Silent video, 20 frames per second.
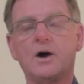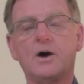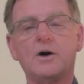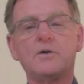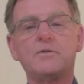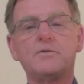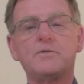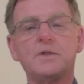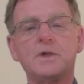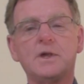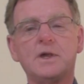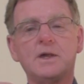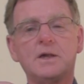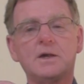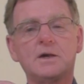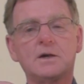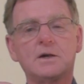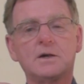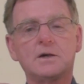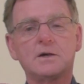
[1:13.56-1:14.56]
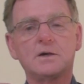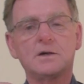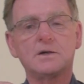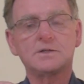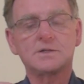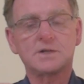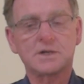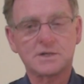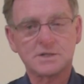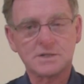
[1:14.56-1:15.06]
of the
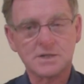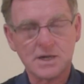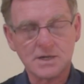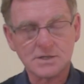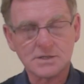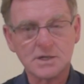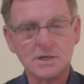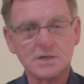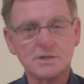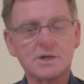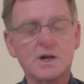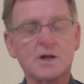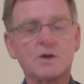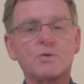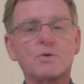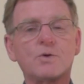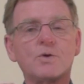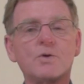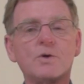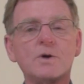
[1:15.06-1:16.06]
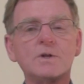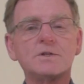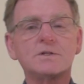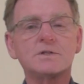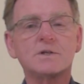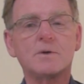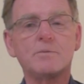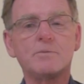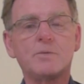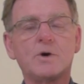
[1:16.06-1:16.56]
successor, he's going to anoint
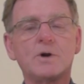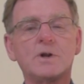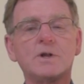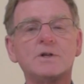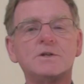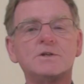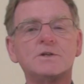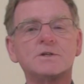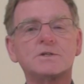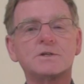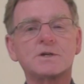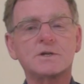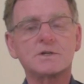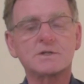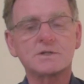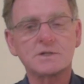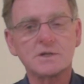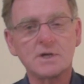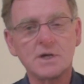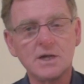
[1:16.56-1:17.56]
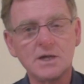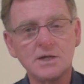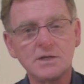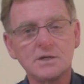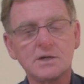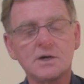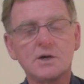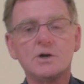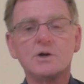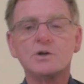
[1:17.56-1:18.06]
somebody to
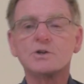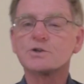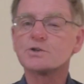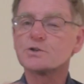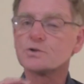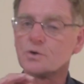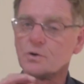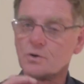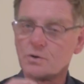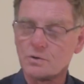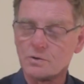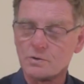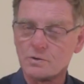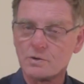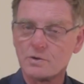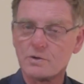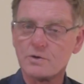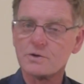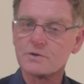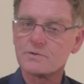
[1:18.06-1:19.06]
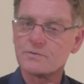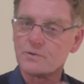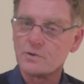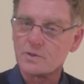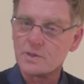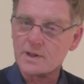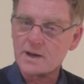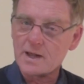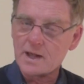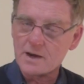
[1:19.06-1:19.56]
succeed Saul, who's
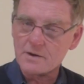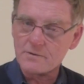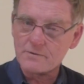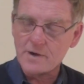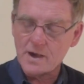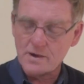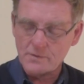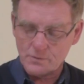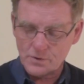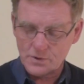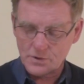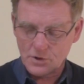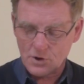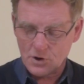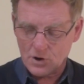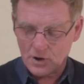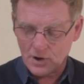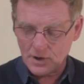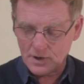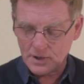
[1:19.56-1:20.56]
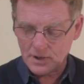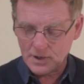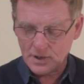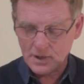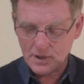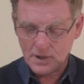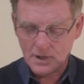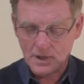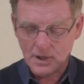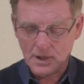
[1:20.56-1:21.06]
fallen out of favor with God.
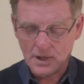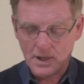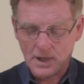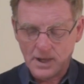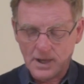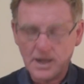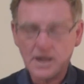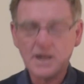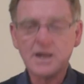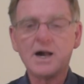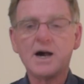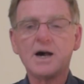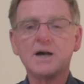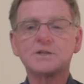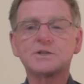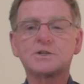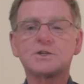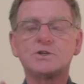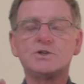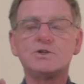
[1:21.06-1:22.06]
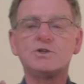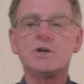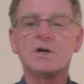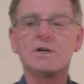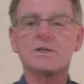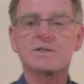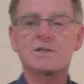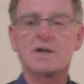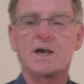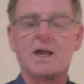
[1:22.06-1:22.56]
He asks
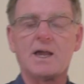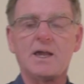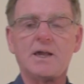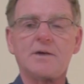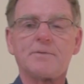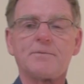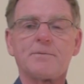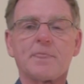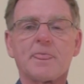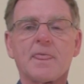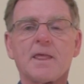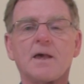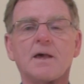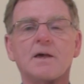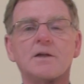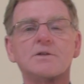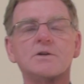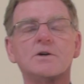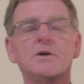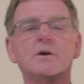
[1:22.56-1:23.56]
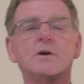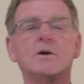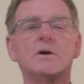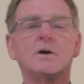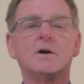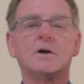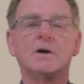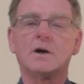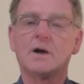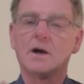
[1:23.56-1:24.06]
Jesse to,
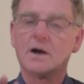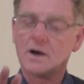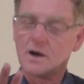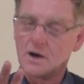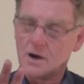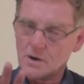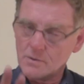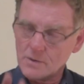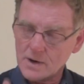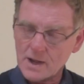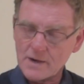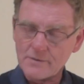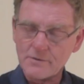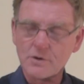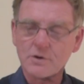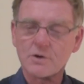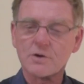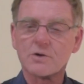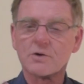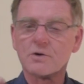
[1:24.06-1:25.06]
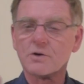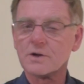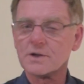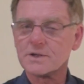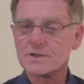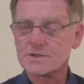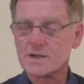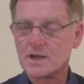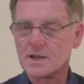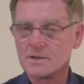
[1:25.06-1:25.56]
I want to have a look at all
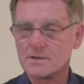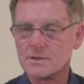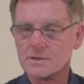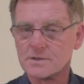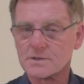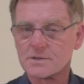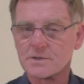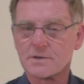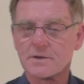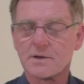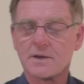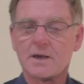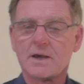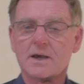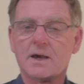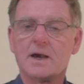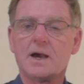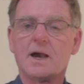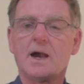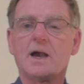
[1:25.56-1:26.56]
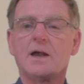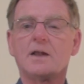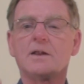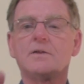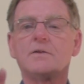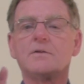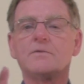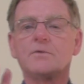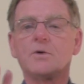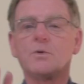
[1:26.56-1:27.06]
your sons.
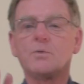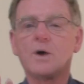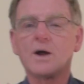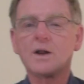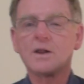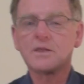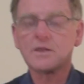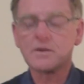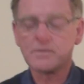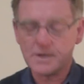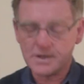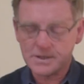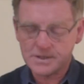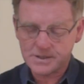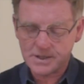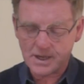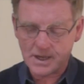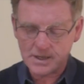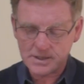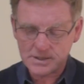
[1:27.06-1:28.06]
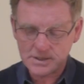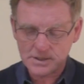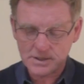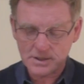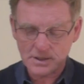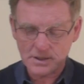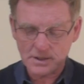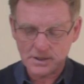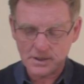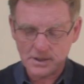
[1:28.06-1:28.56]
And for one of them, he says,